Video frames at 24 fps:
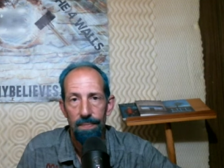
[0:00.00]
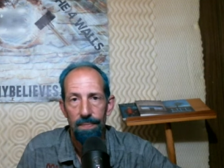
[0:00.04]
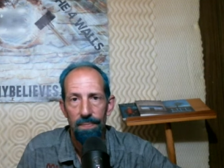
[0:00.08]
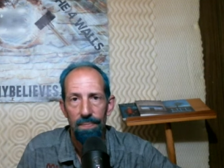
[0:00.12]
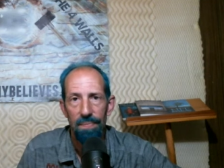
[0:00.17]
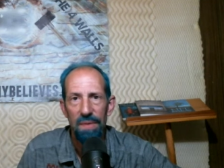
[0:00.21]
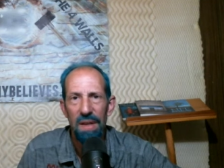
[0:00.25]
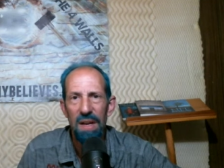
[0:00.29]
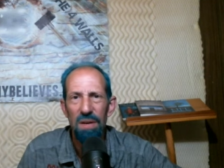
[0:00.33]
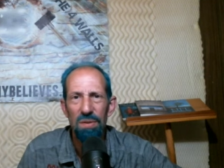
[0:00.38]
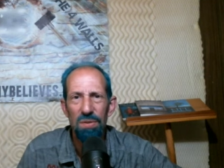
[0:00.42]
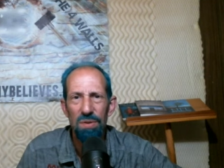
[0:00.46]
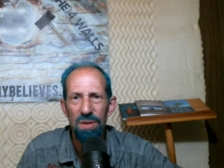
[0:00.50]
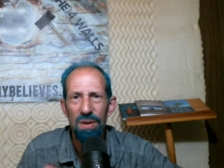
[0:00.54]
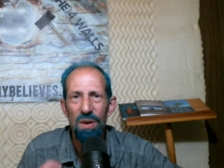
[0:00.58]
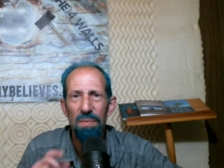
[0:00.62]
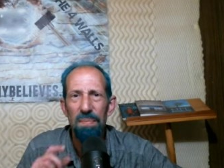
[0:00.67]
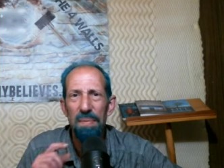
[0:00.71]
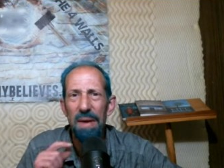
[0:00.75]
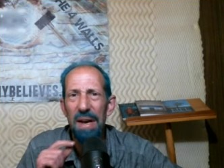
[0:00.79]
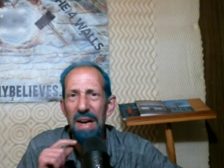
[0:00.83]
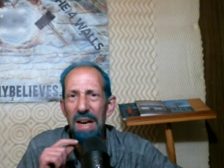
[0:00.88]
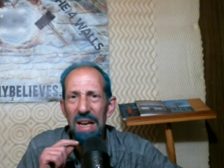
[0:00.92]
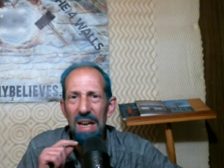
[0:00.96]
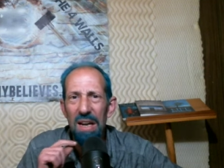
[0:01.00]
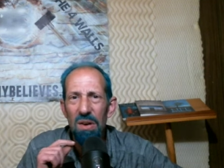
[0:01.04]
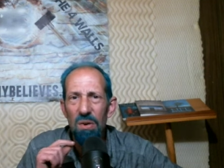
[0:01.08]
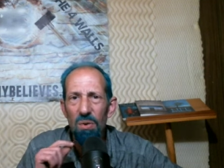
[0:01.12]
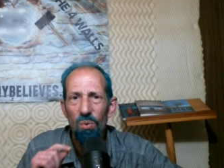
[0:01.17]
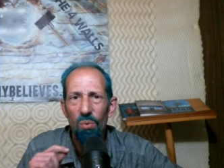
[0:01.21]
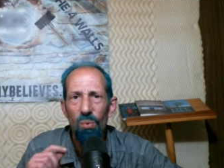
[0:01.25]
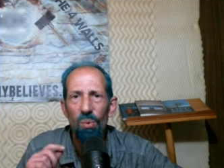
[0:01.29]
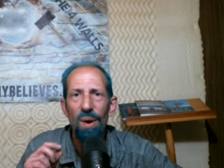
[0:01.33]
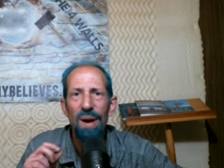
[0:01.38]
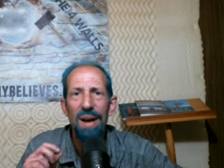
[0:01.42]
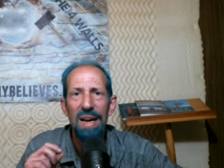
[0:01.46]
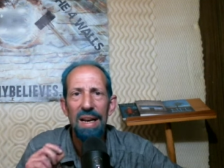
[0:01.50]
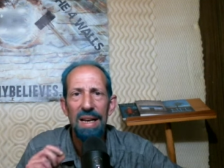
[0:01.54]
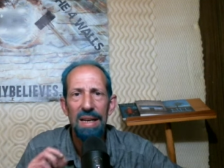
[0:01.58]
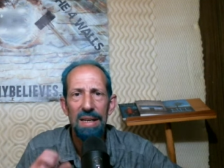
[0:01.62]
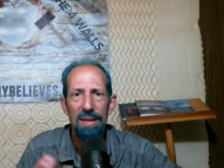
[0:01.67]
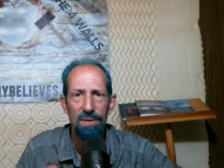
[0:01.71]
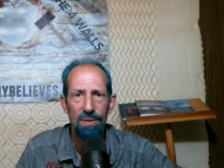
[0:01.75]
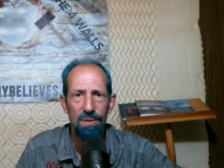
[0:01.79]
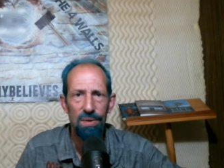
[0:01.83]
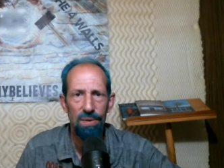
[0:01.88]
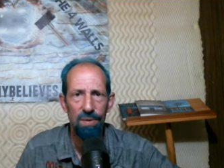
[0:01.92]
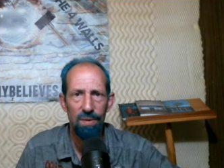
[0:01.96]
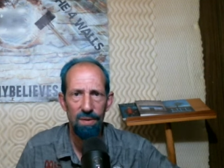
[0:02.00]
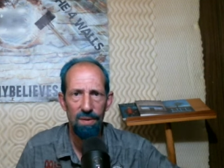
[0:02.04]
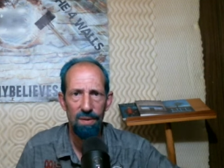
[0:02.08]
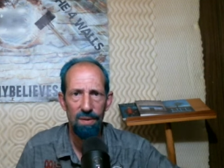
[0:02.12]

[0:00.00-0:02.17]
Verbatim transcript: There are so many ways.